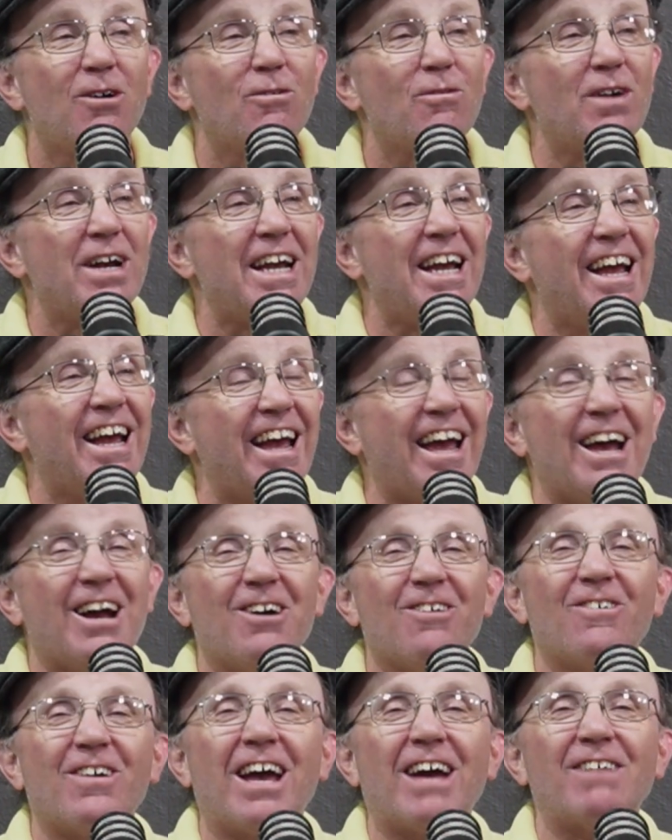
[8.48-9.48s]
We
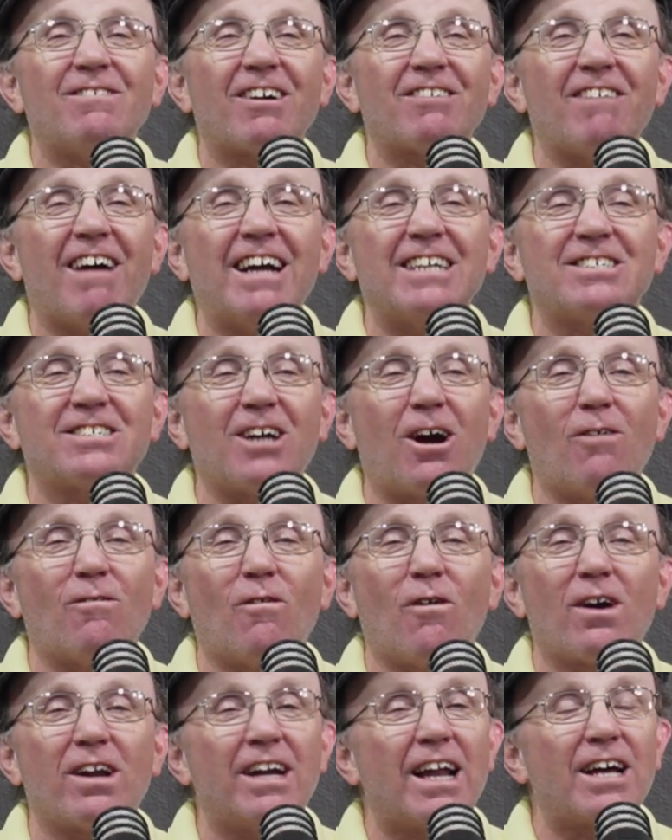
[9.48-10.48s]
have a great show
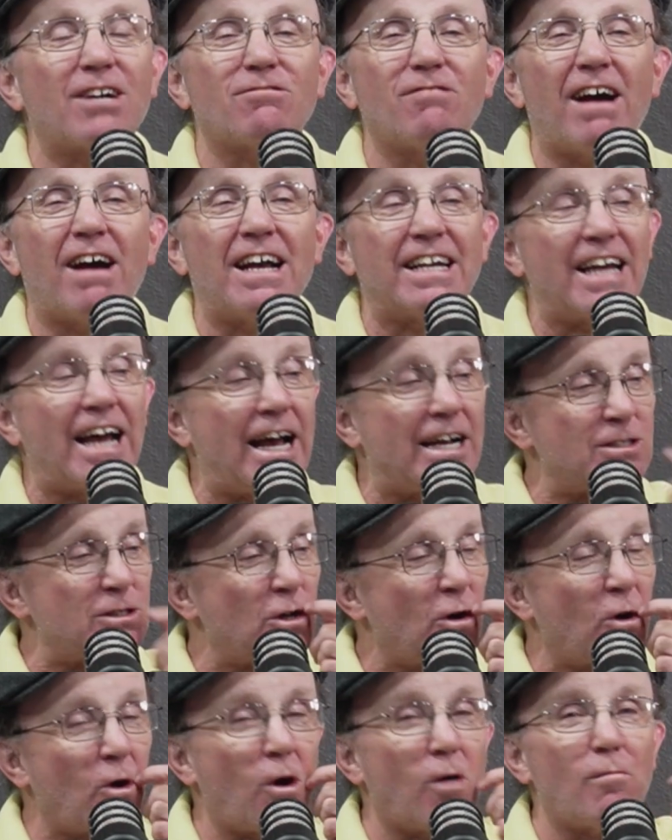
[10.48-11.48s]
for you today, great
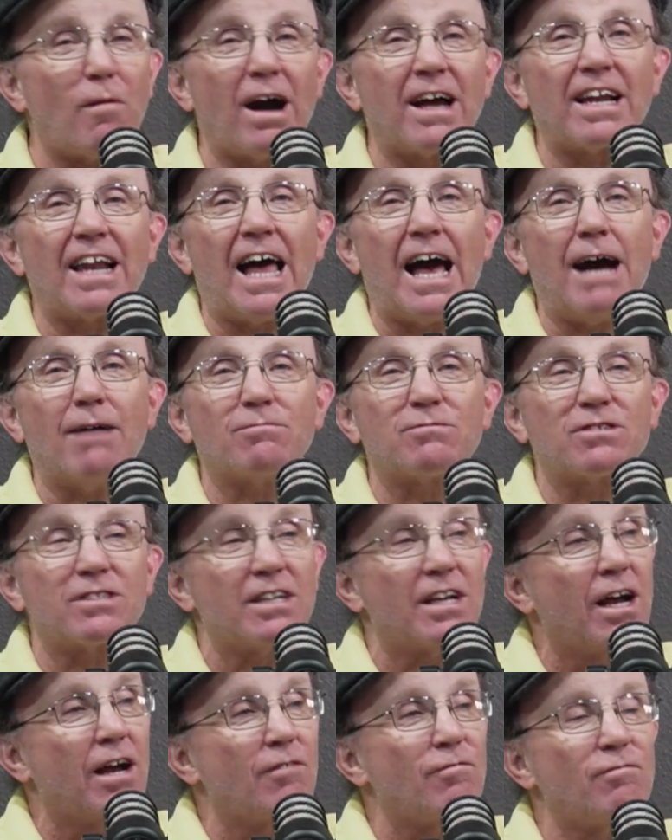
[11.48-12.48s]
guest. On my
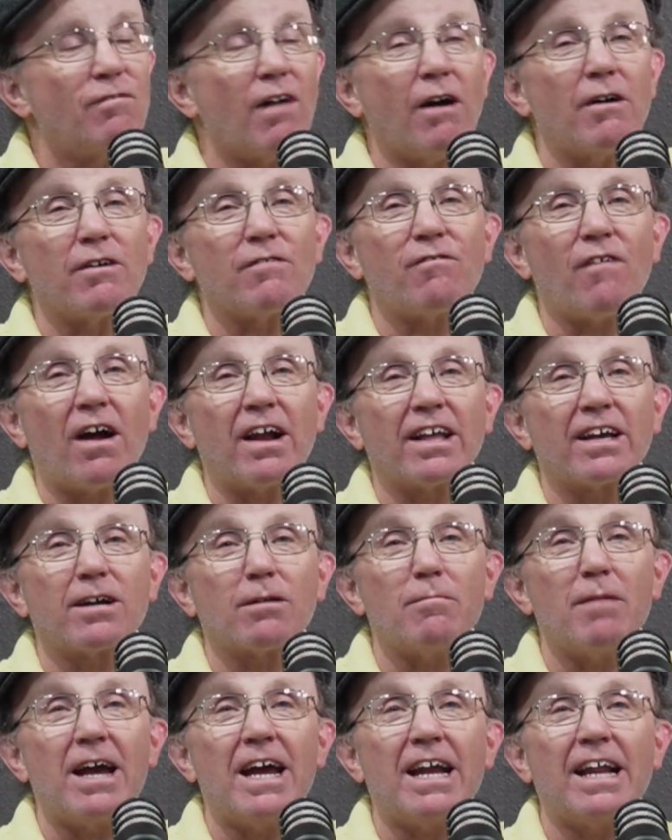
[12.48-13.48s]
left, very funny
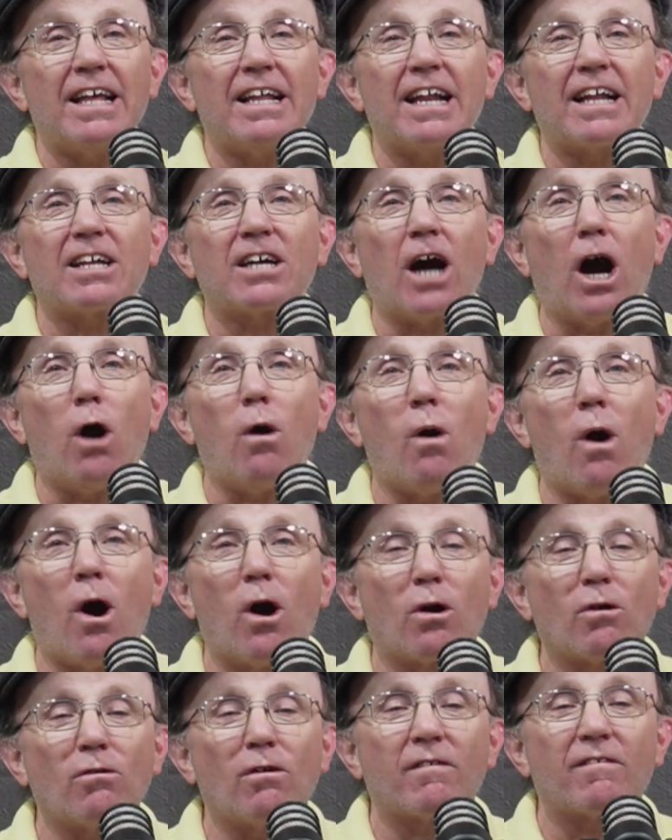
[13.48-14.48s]
comedian and
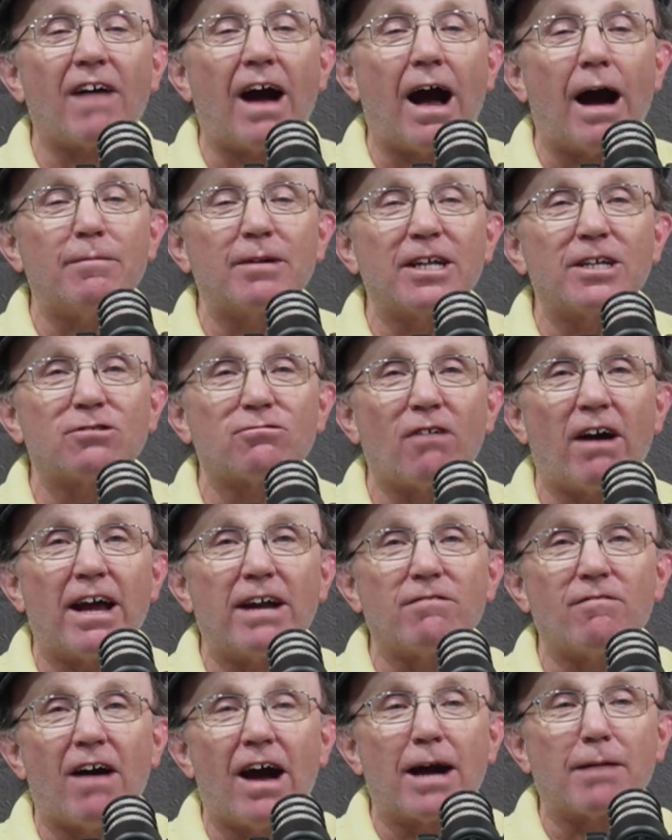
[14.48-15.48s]
co-owner of Comedy
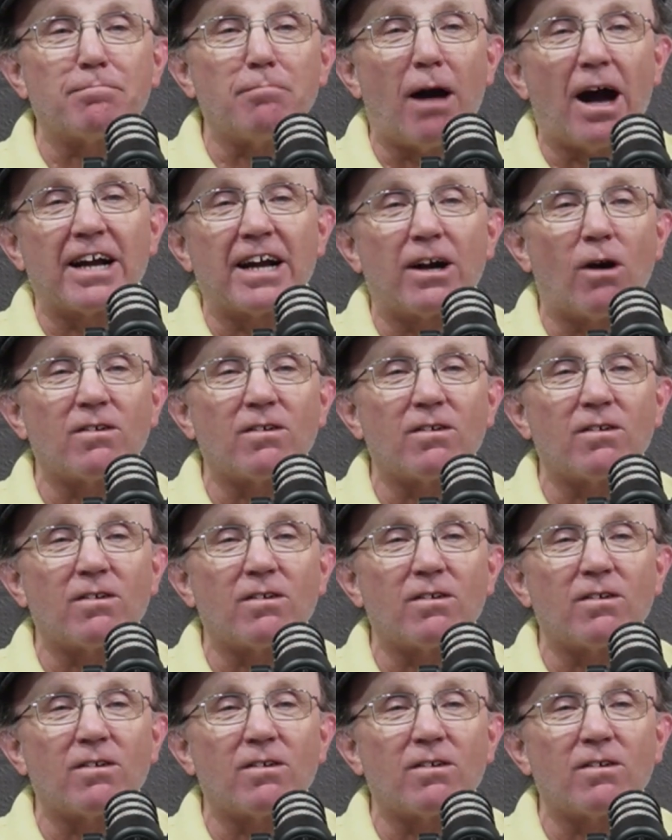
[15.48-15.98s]
Trainwreck, Mike